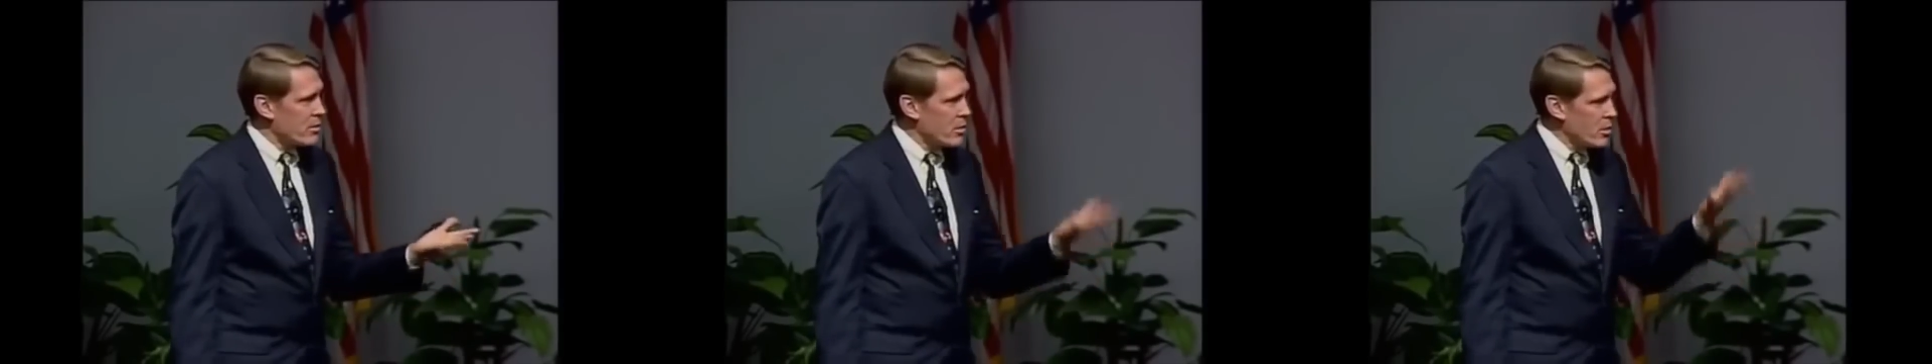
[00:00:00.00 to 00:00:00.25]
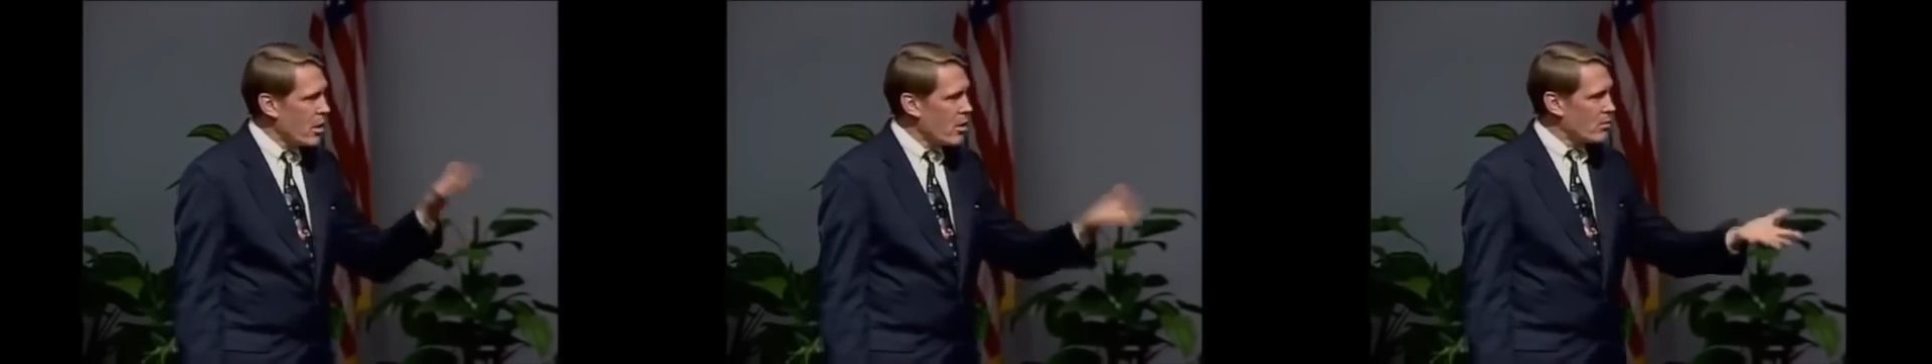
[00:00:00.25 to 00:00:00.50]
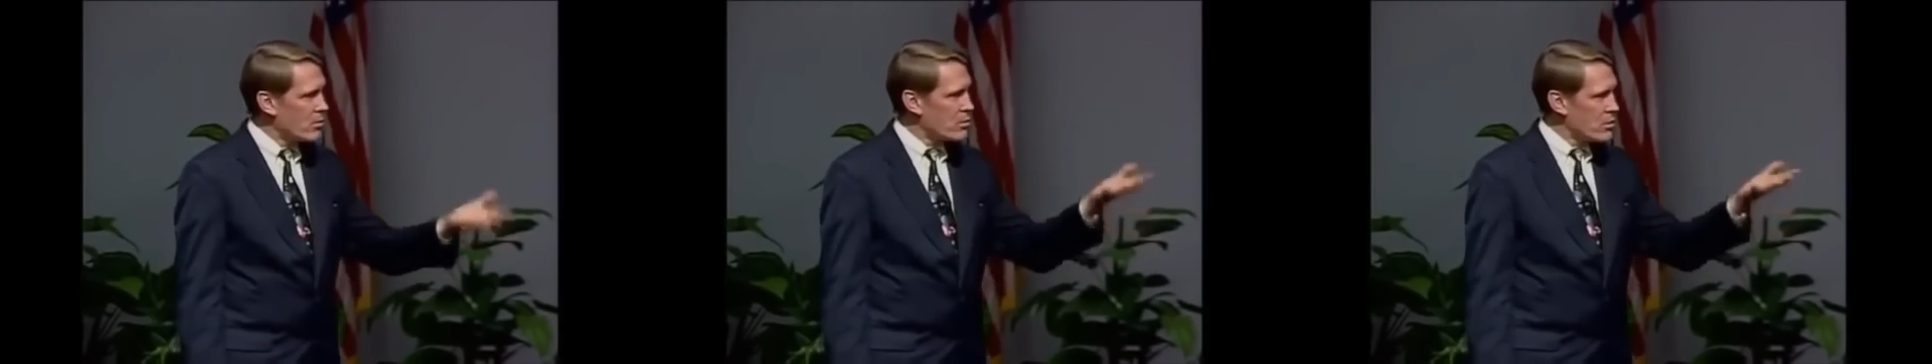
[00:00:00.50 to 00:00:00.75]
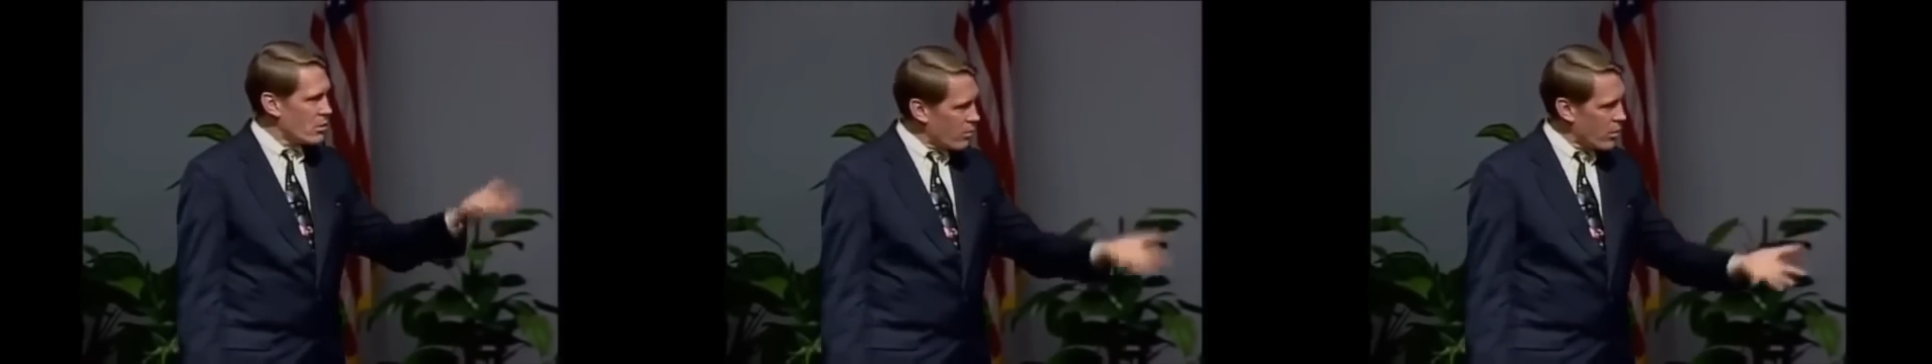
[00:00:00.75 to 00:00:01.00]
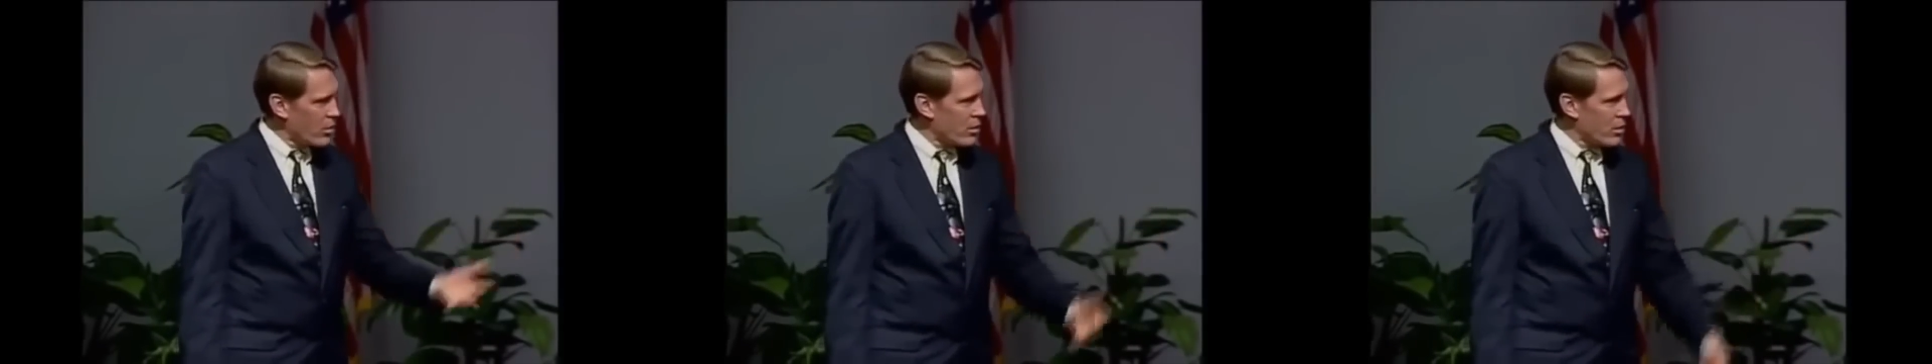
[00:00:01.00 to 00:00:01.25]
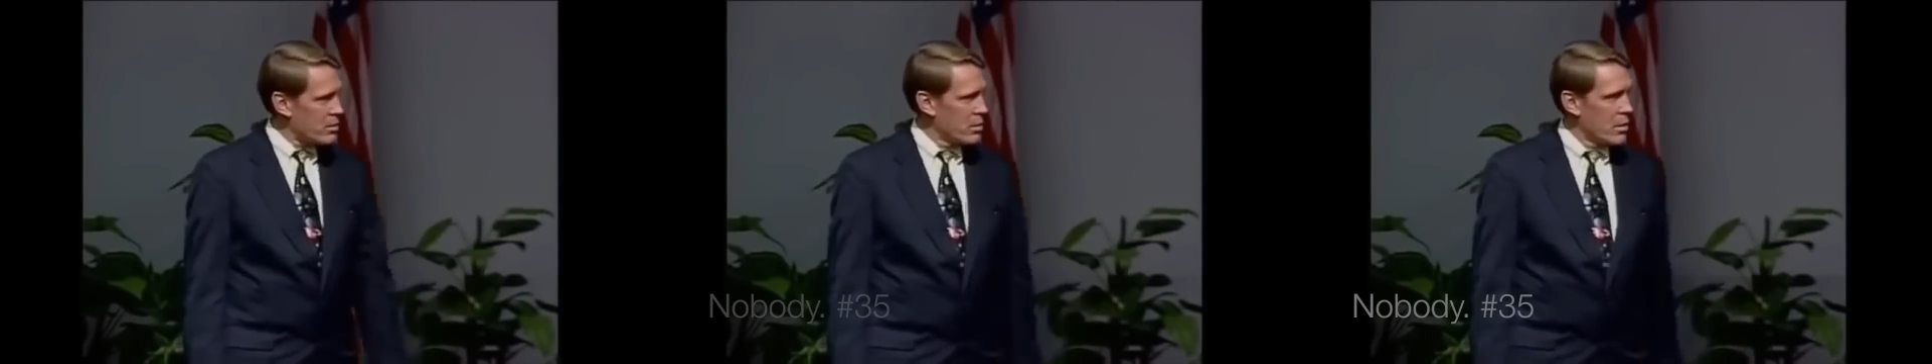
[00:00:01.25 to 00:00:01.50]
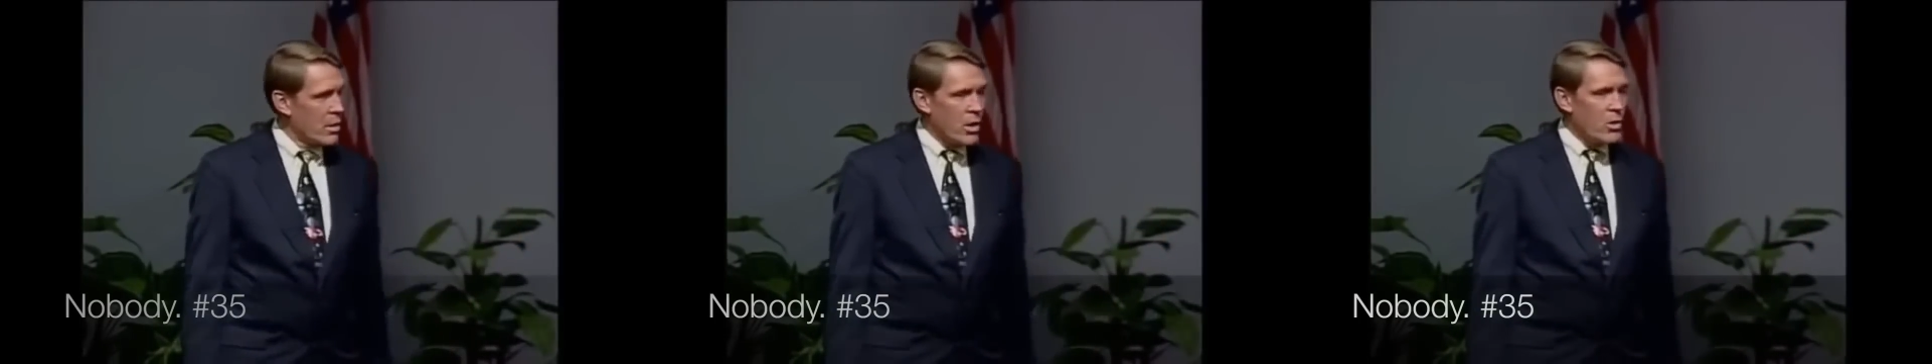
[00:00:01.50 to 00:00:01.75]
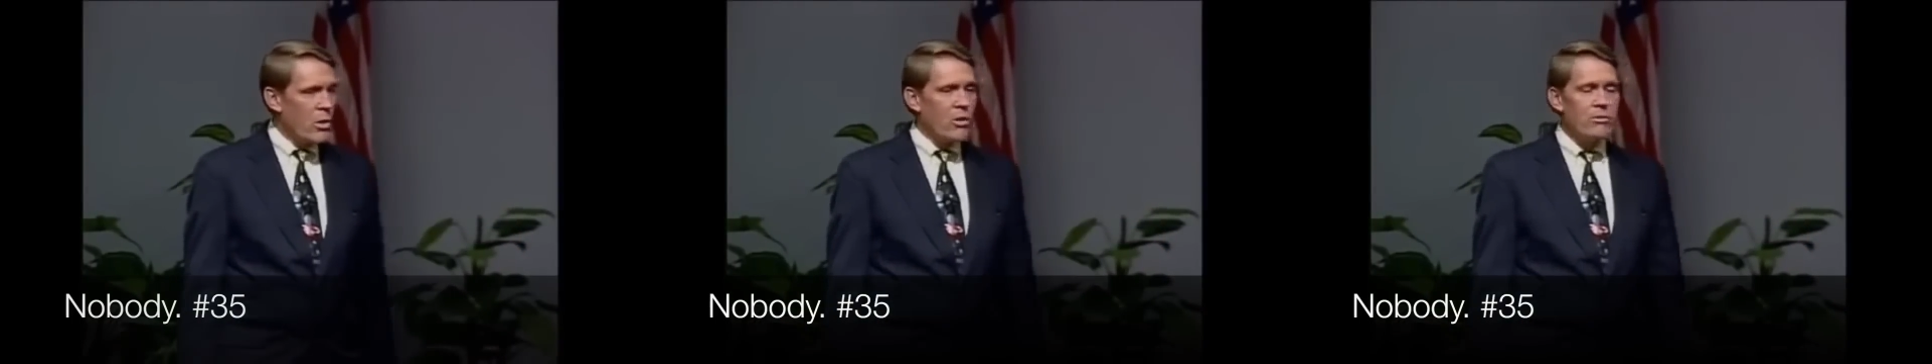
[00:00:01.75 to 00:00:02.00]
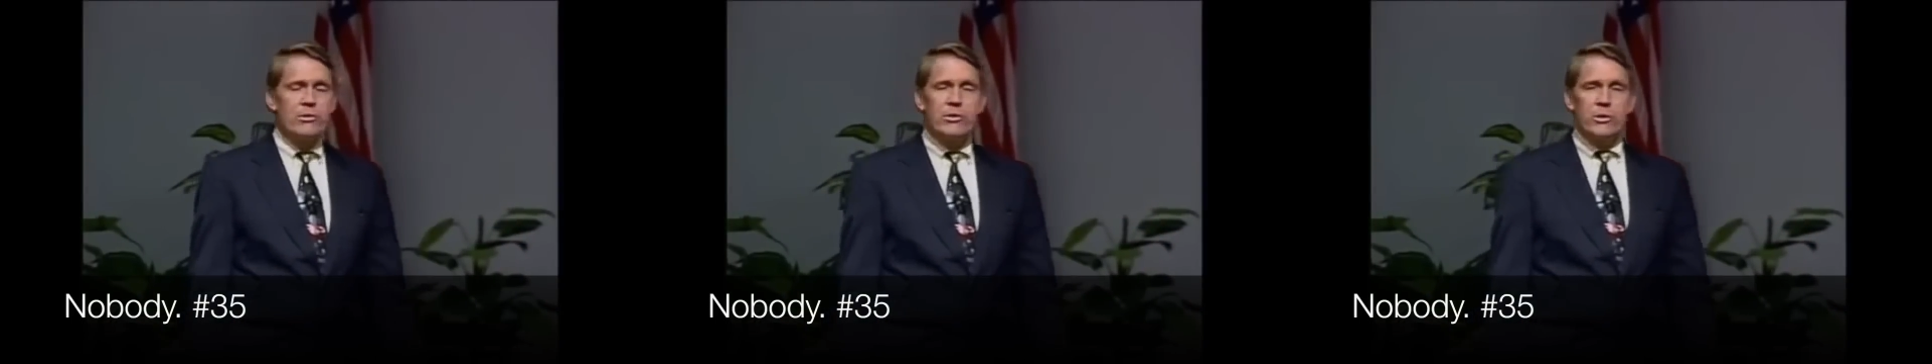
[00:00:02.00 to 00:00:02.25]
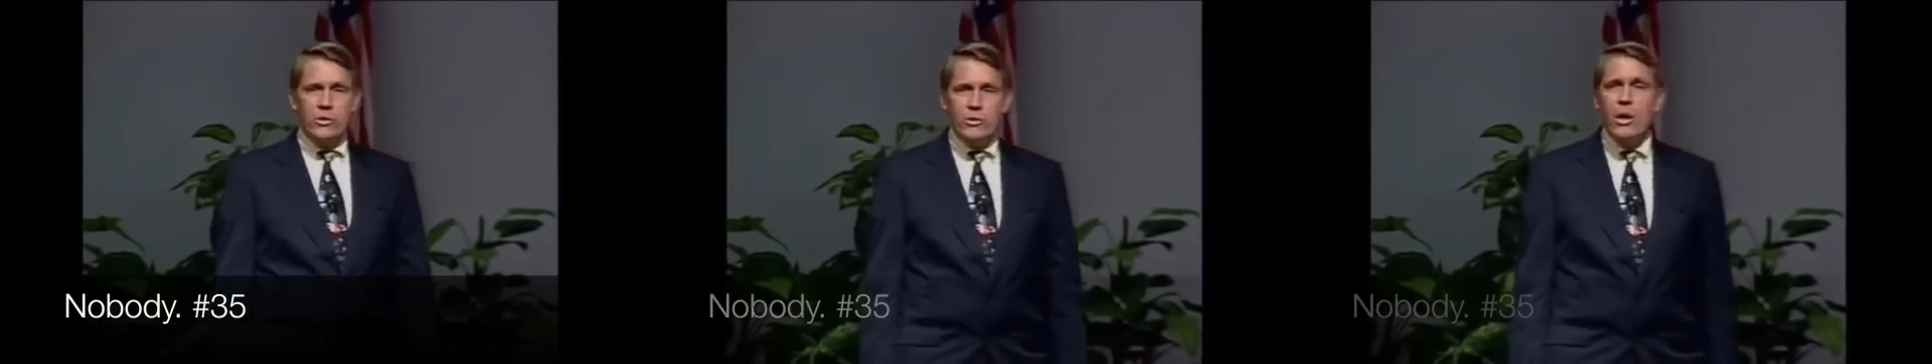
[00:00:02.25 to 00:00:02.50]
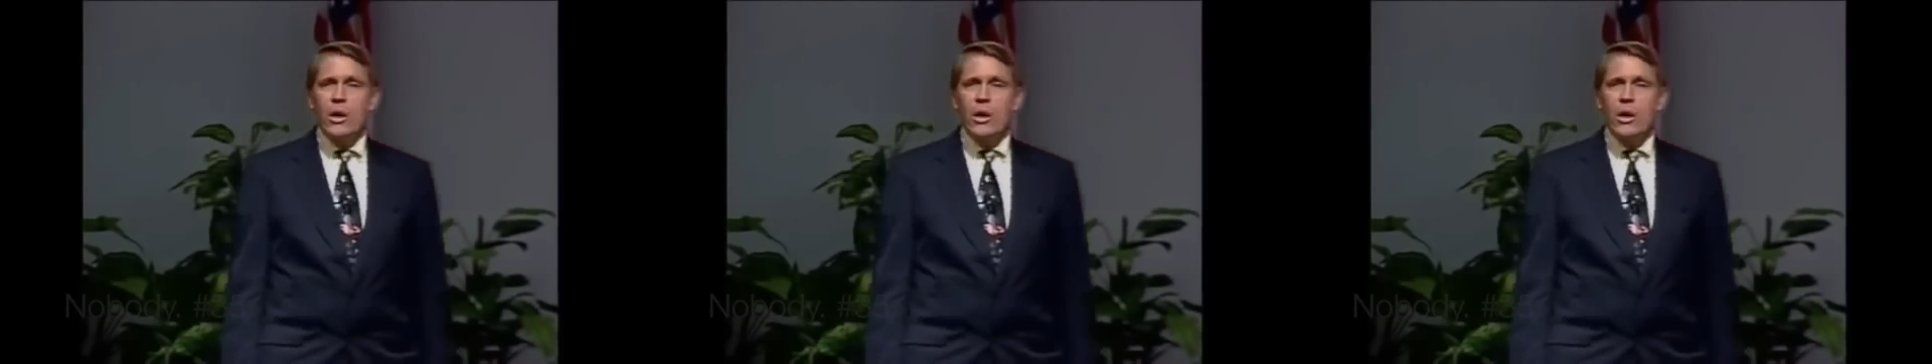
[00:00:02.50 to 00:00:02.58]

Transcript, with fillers: Who owns the world? Nobody.